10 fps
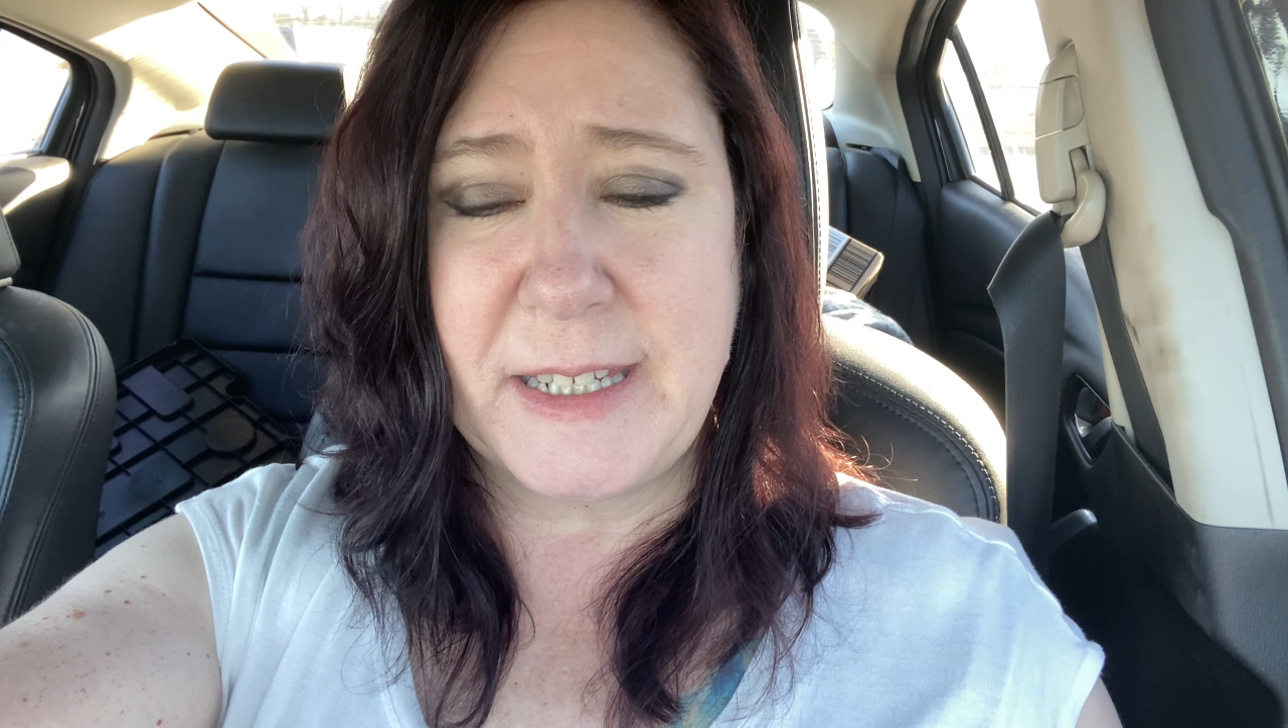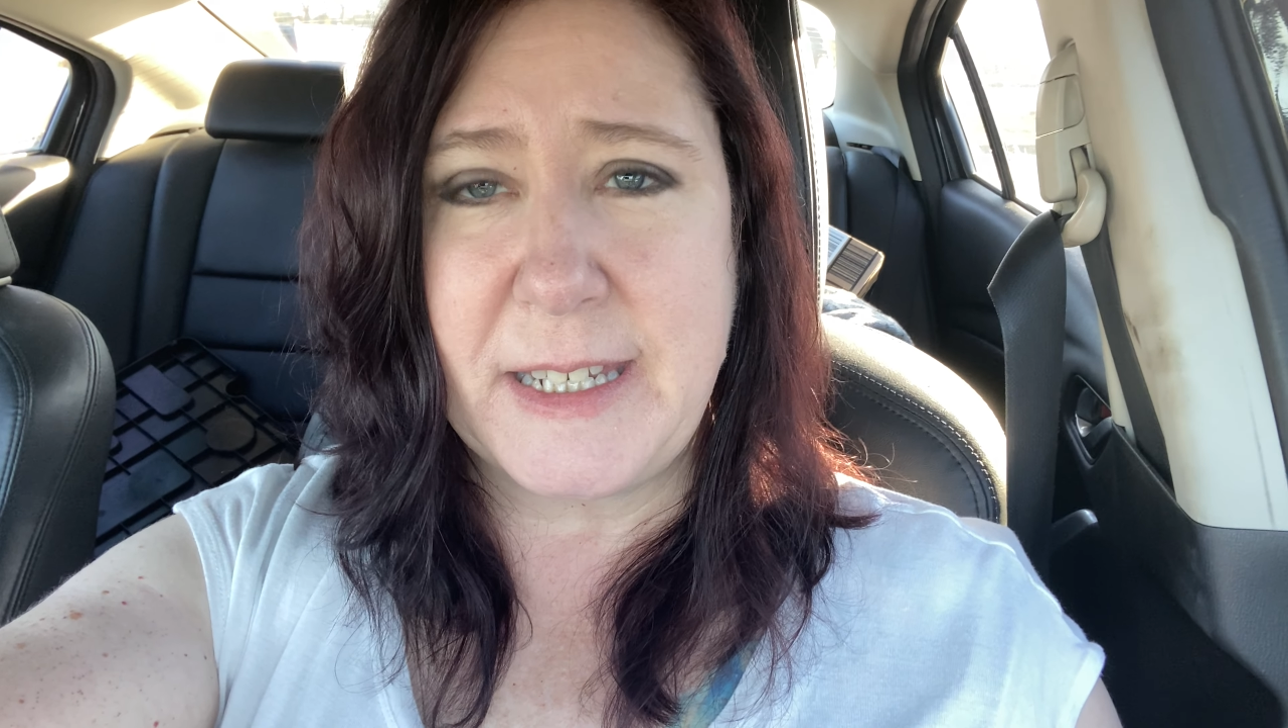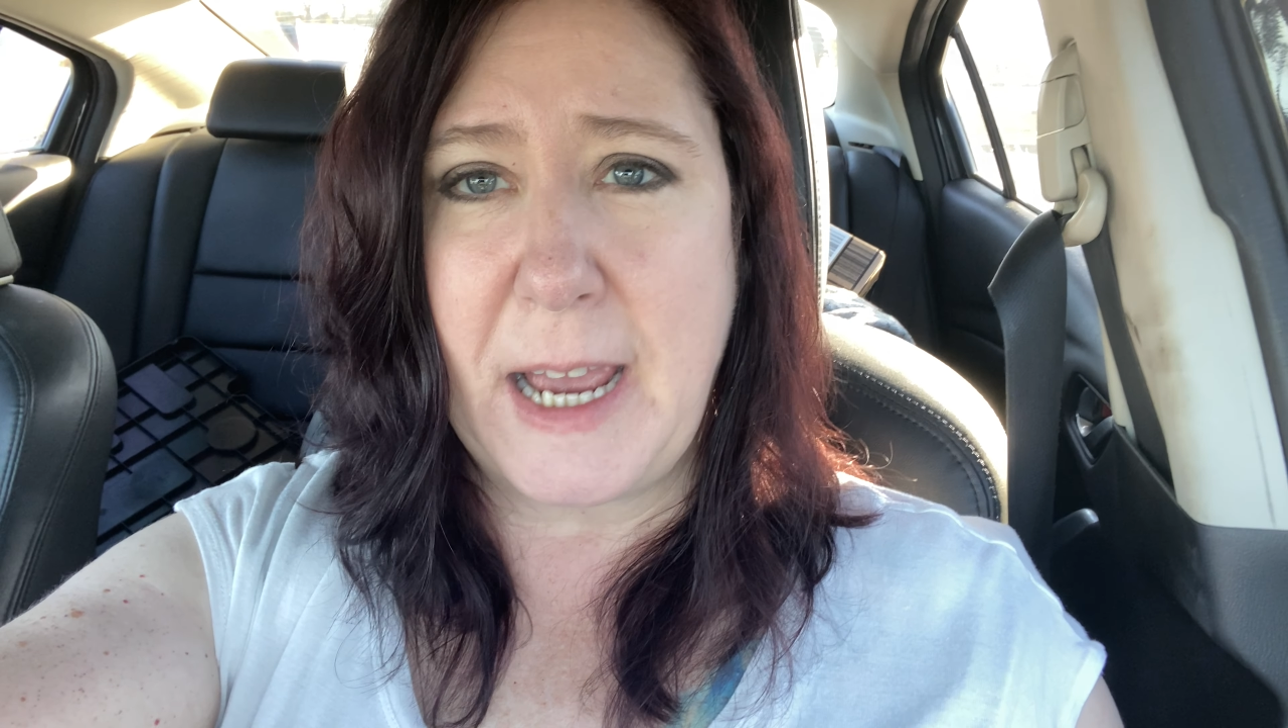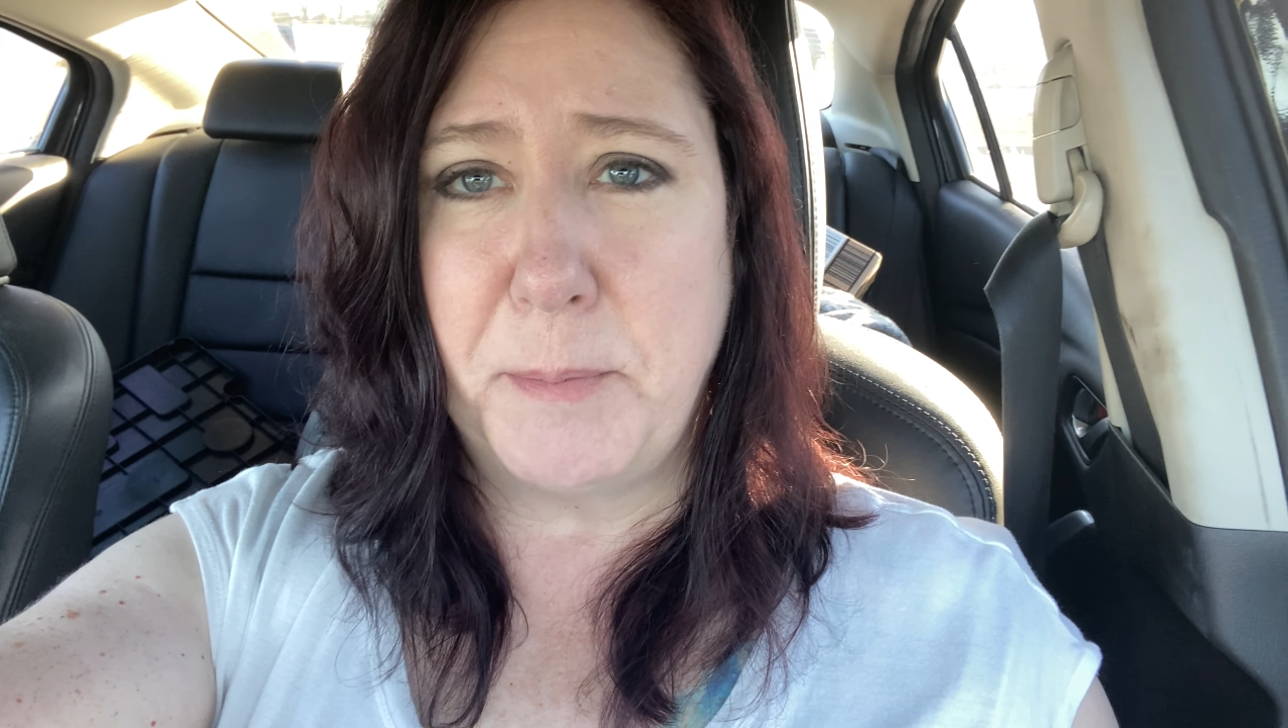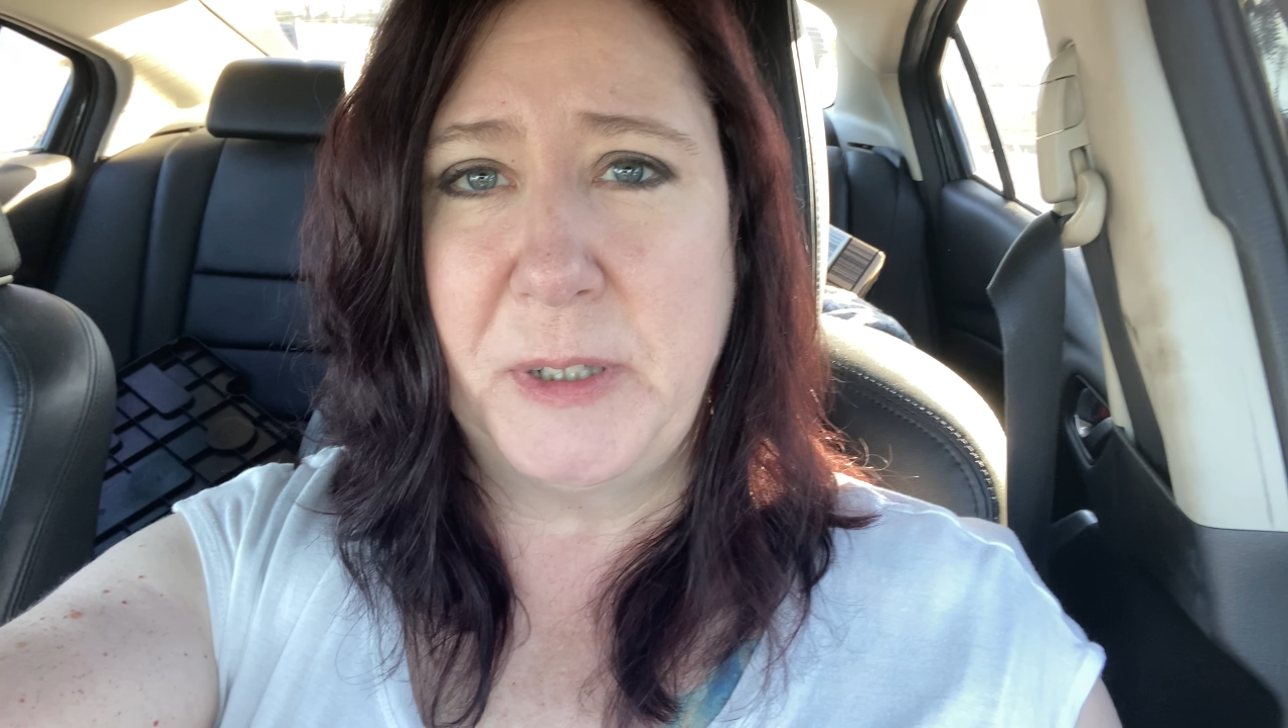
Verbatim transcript: Stop